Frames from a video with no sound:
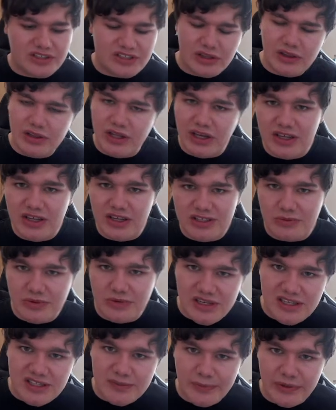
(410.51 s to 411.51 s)
So Learn to
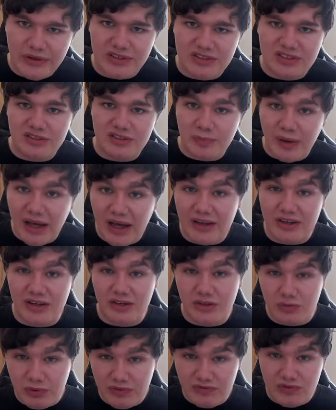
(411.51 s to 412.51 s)
Esports has
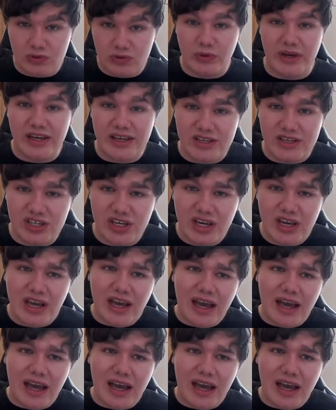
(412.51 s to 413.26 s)
partnered with Twitch,